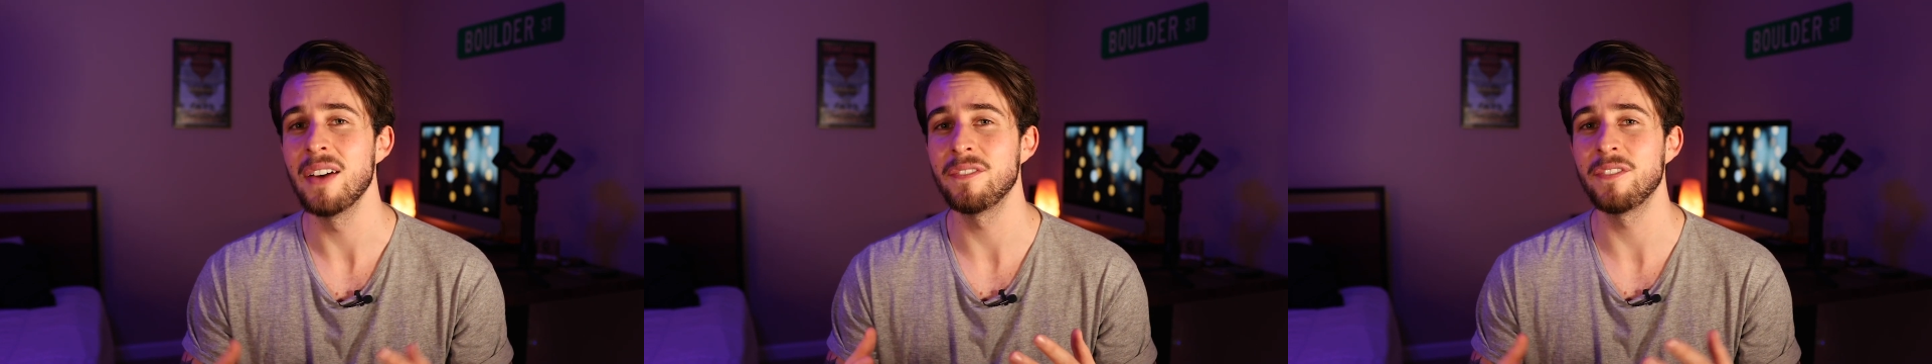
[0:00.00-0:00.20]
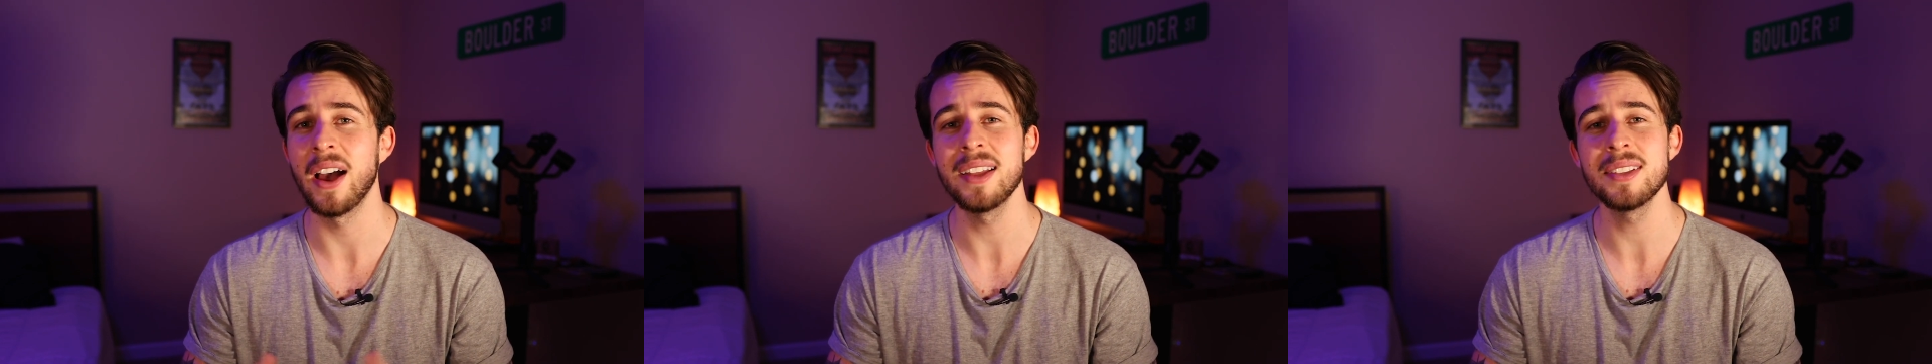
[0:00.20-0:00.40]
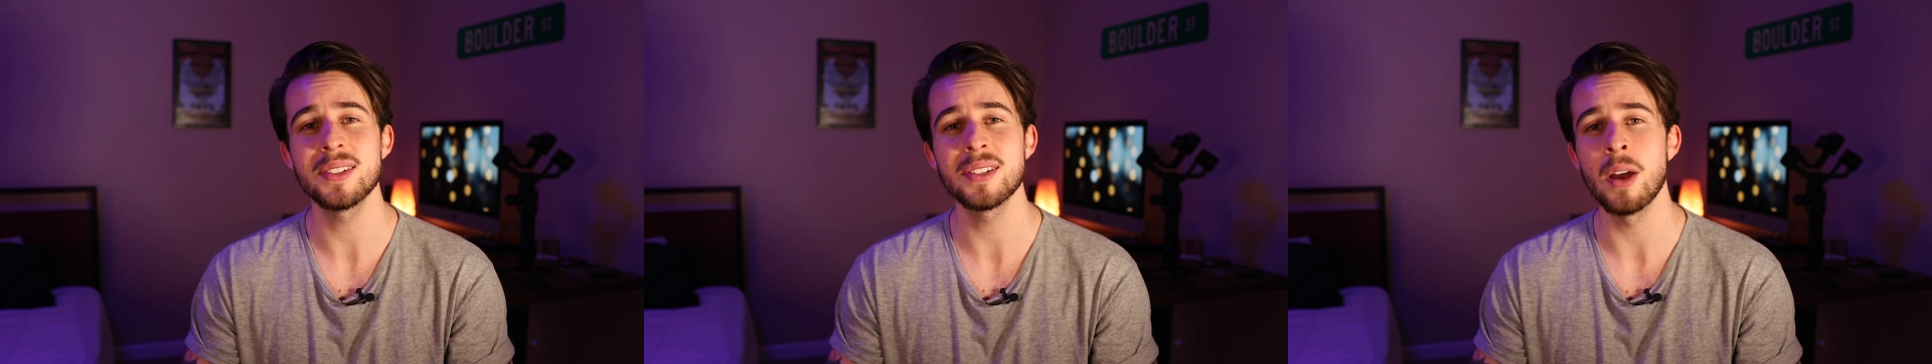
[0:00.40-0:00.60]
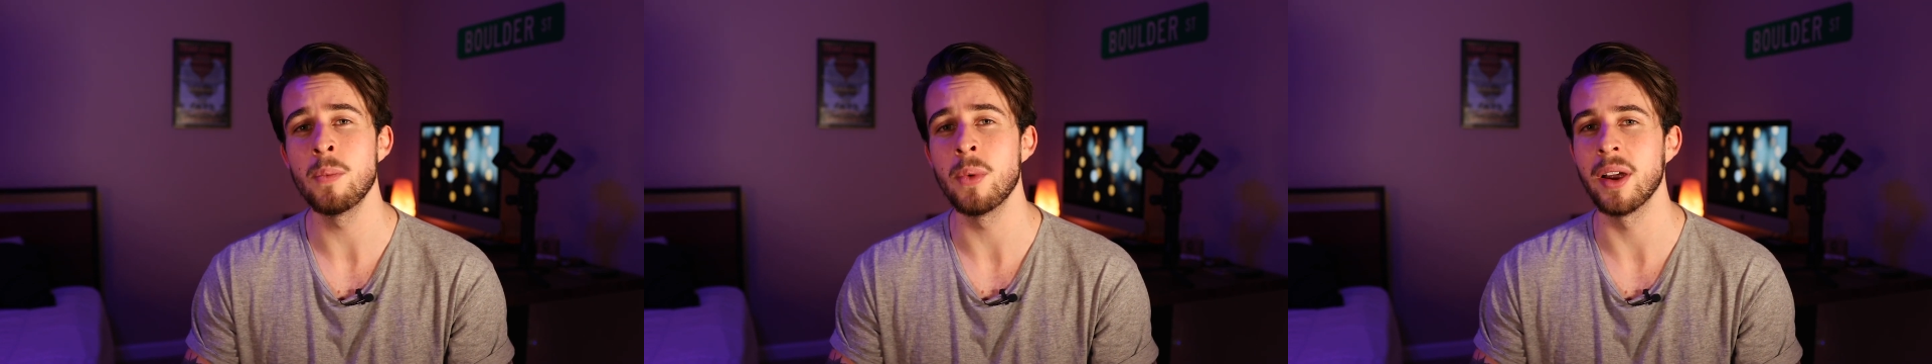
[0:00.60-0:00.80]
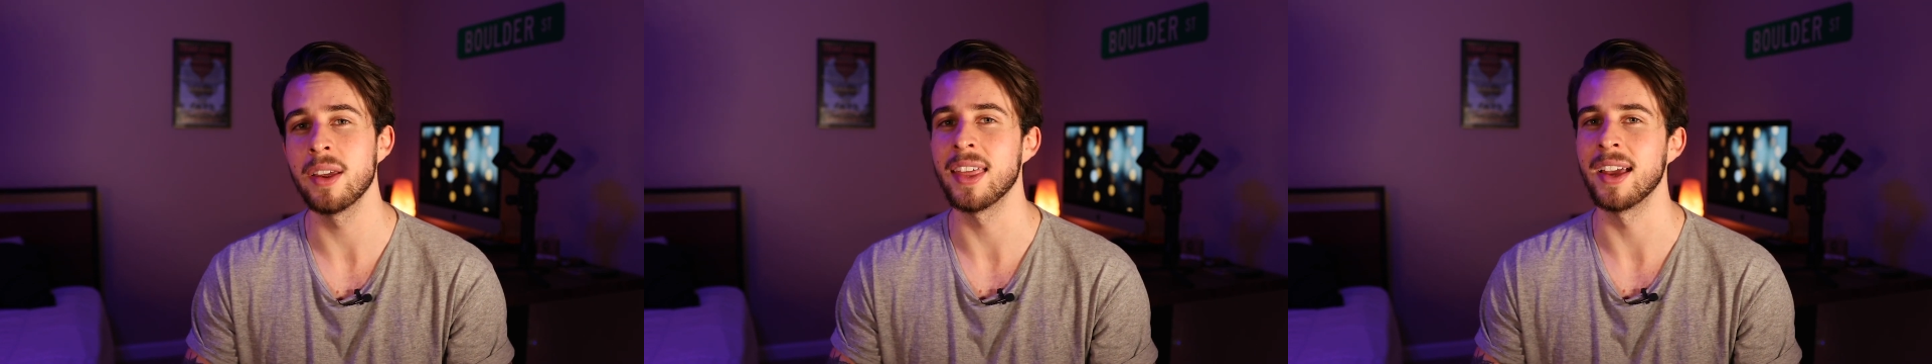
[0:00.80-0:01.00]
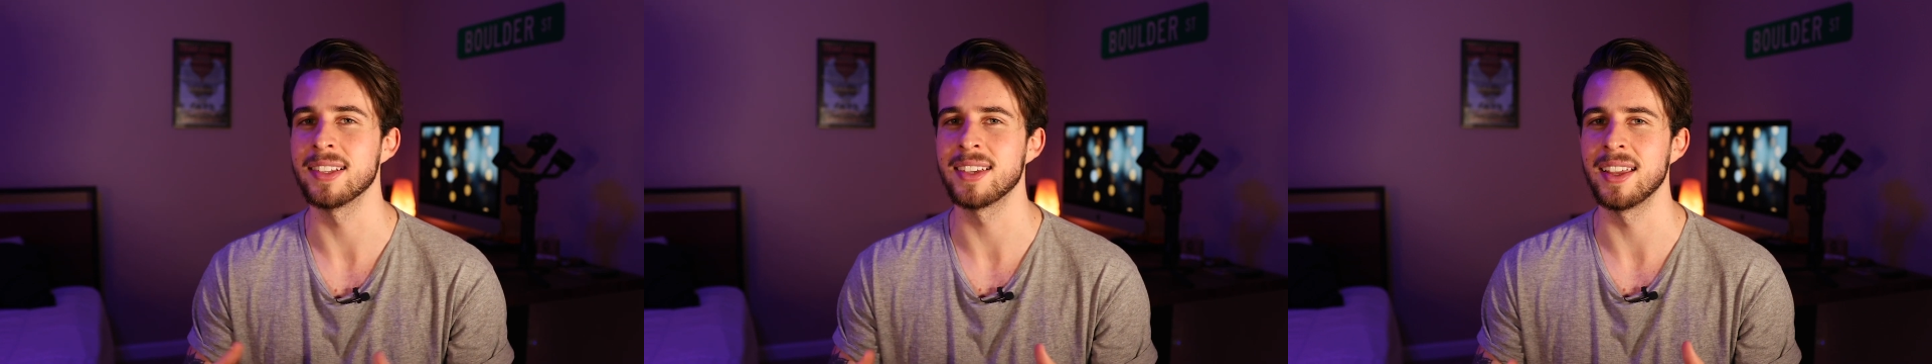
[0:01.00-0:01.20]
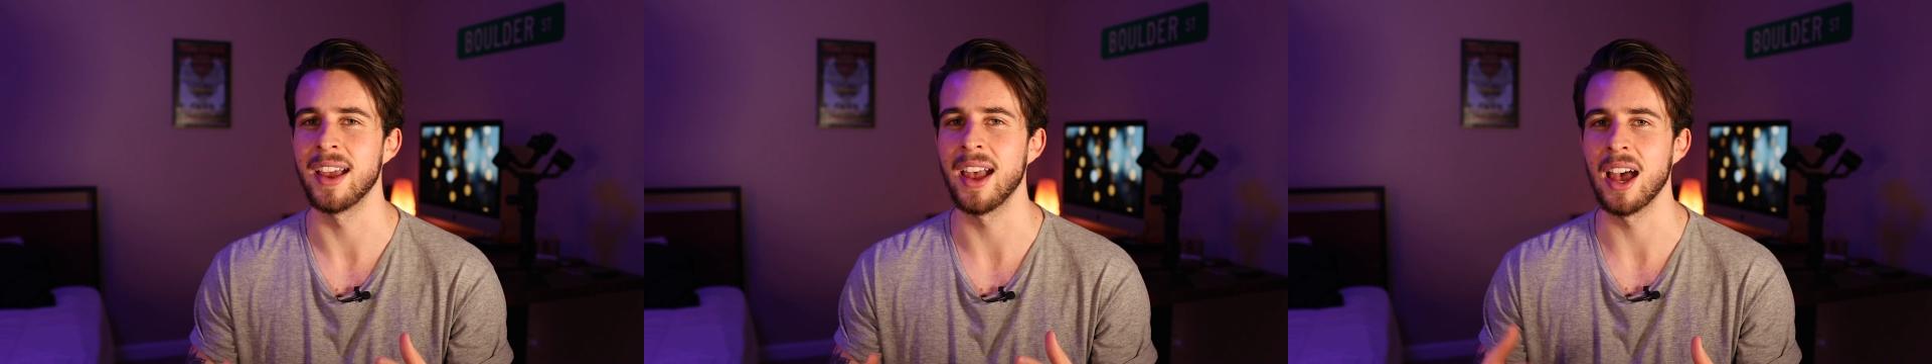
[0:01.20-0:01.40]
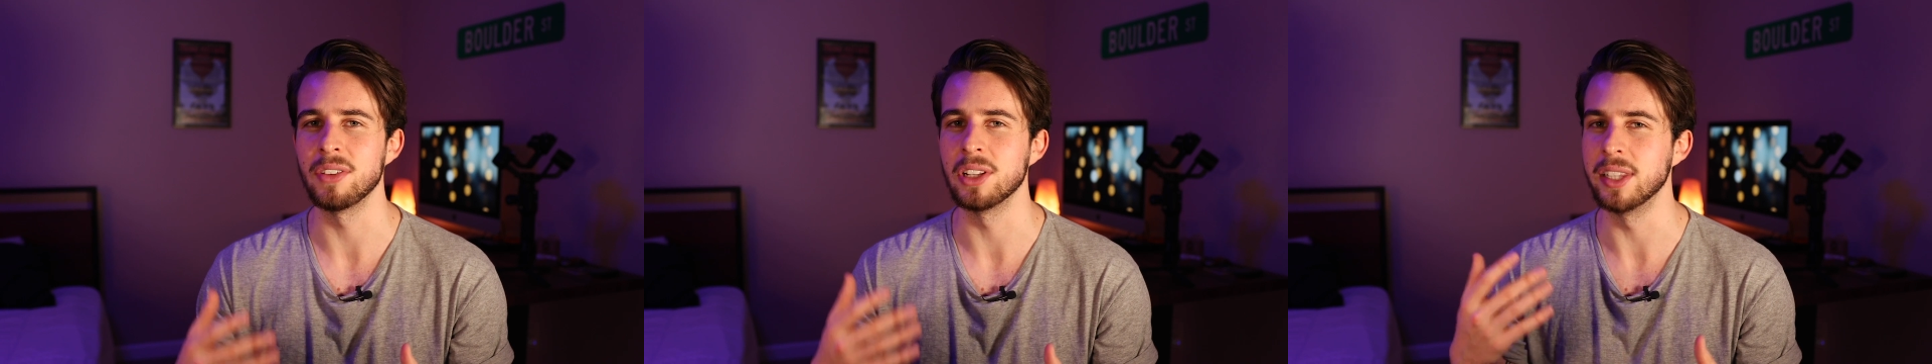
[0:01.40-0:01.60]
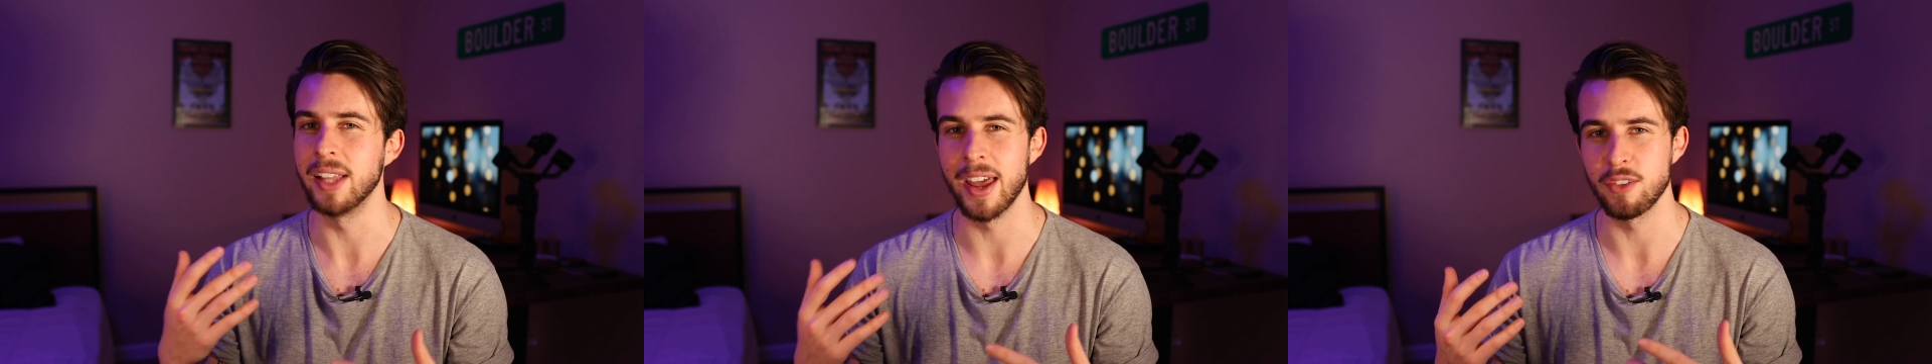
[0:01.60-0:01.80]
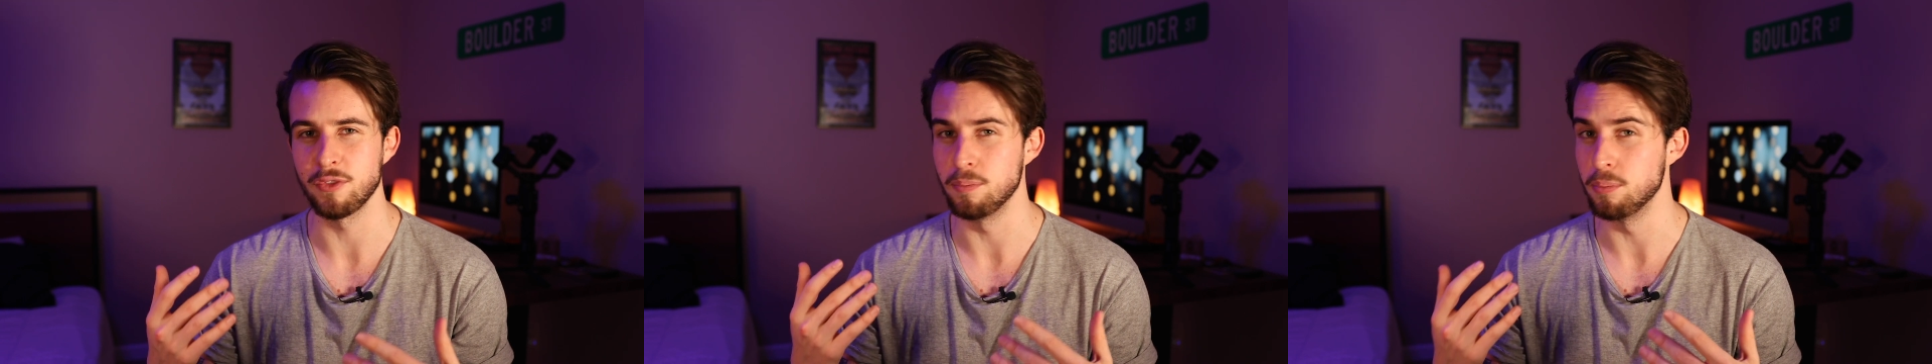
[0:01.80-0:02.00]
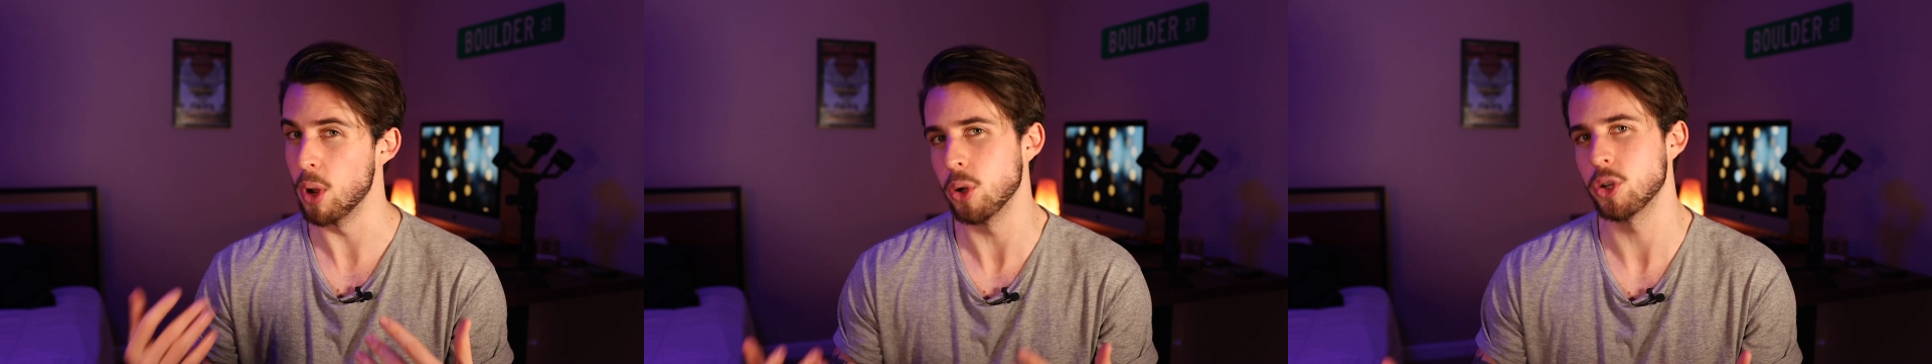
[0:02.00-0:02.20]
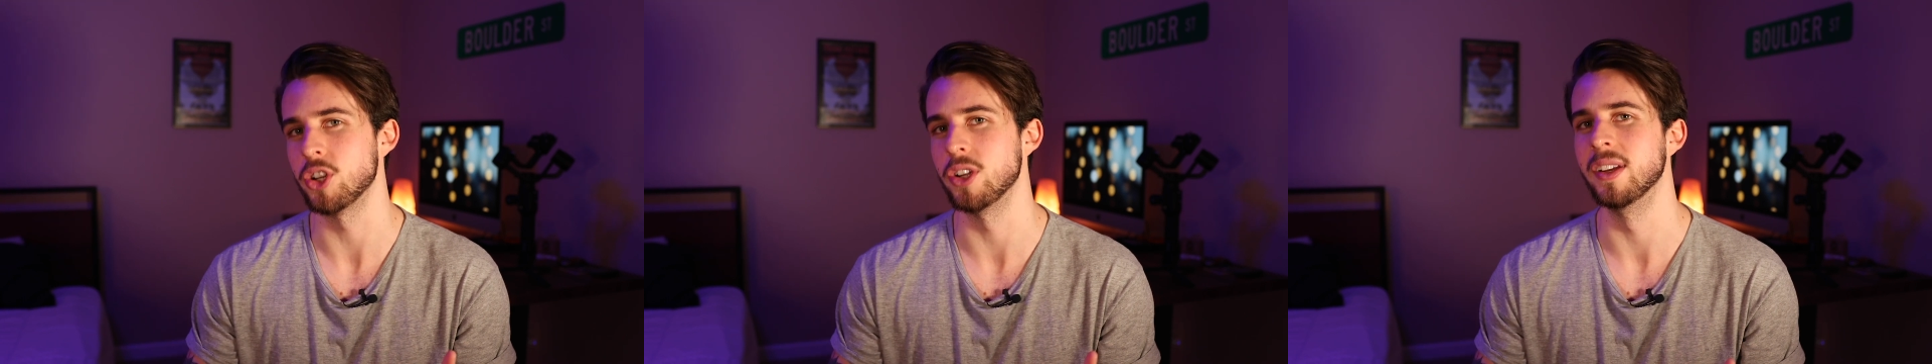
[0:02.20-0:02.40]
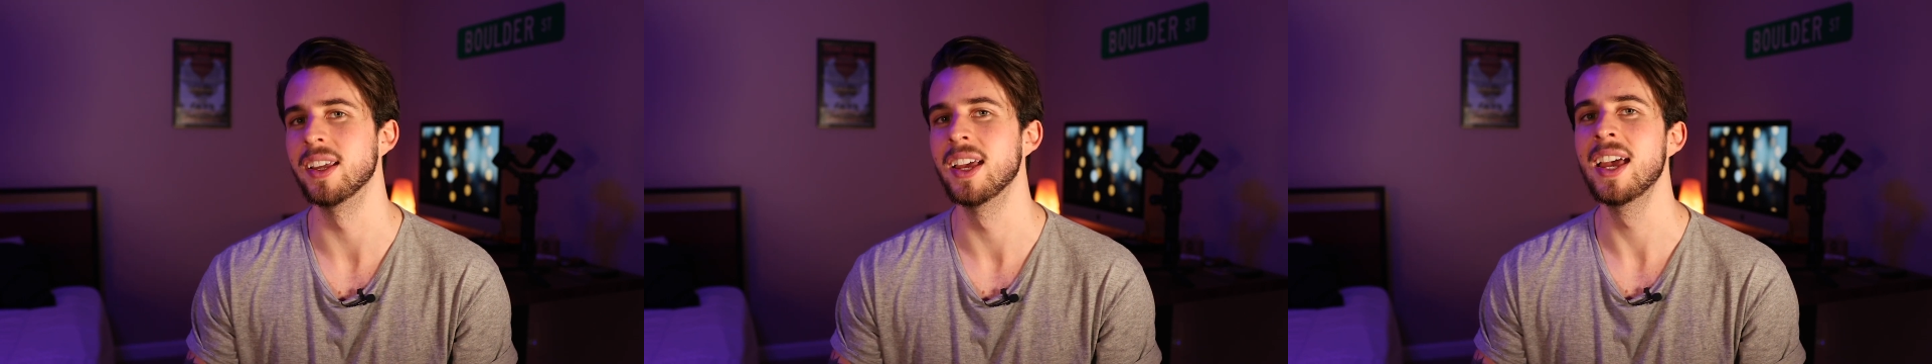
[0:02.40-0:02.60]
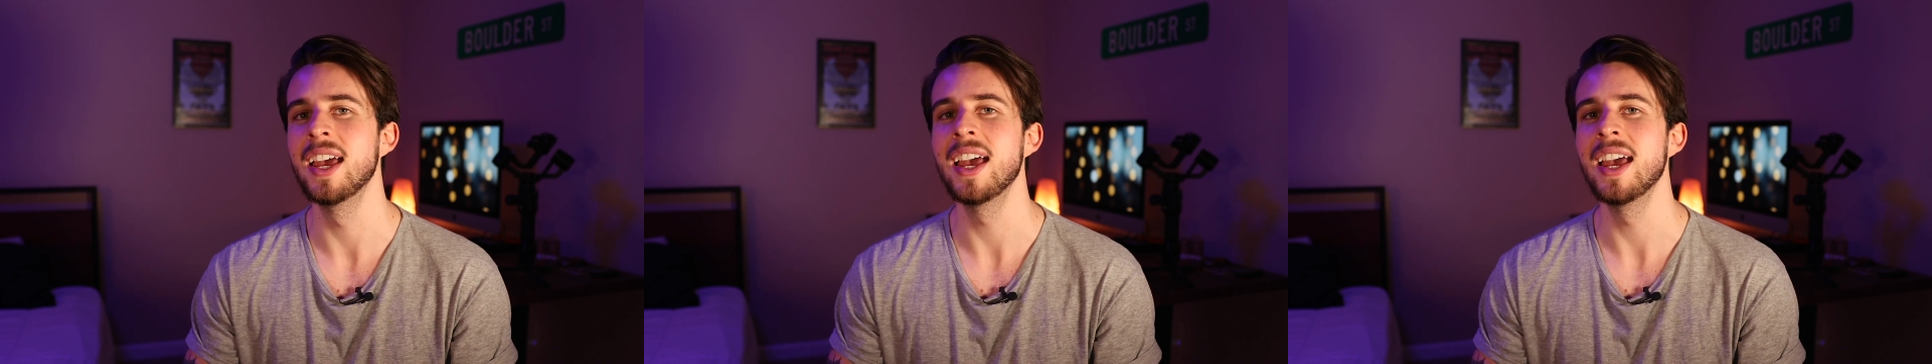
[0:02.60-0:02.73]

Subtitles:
Find somewhere that's gonna have a lot of motion.